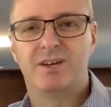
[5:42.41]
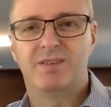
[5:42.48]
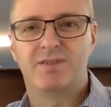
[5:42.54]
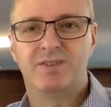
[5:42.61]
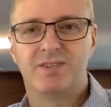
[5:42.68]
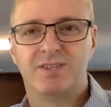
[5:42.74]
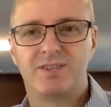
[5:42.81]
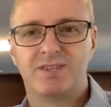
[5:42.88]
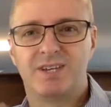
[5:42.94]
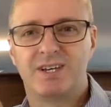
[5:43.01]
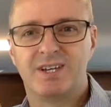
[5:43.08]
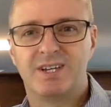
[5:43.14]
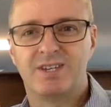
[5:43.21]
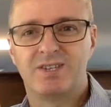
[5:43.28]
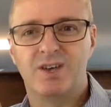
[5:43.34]
this side
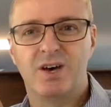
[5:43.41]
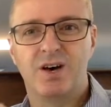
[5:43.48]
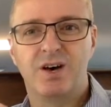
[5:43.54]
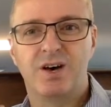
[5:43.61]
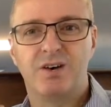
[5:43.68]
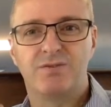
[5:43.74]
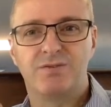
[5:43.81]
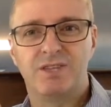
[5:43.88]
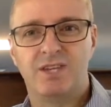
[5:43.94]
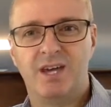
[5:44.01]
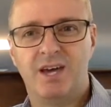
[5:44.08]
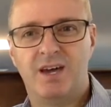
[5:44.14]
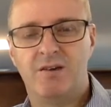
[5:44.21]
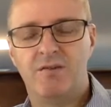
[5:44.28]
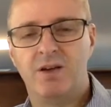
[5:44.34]
is half the
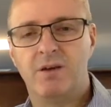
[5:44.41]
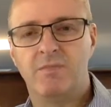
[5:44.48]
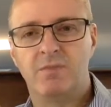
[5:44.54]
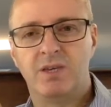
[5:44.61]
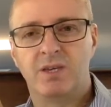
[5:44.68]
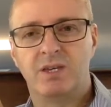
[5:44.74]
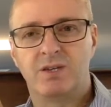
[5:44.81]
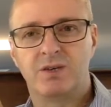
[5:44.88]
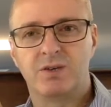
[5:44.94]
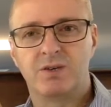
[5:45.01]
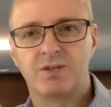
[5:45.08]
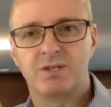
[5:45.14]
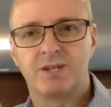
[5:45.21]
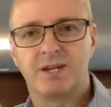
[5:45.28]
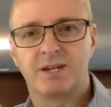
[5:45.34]
area in
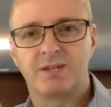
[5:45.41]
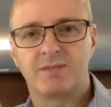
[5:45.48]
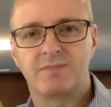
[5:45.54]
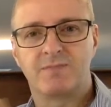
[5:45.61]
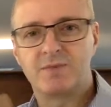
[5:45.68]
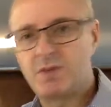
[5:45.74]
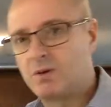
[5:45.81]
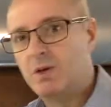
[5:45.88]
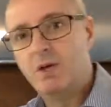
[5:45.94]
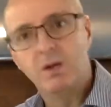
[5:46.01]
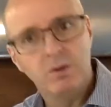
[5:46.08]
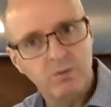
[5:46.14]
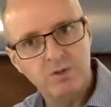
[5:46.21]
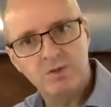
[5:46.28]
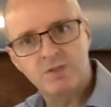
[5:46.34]
contact. So
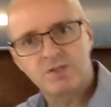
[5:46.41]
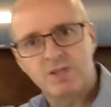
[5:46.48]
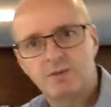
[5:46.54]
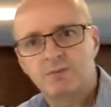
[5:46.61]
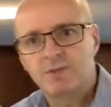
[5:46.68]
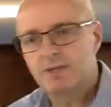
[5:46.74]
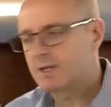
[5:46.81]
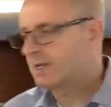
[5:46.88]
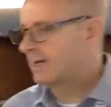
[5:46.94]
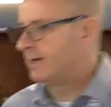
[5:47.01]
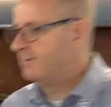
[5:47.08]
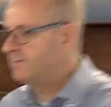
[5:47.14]
we'll do the same thing again.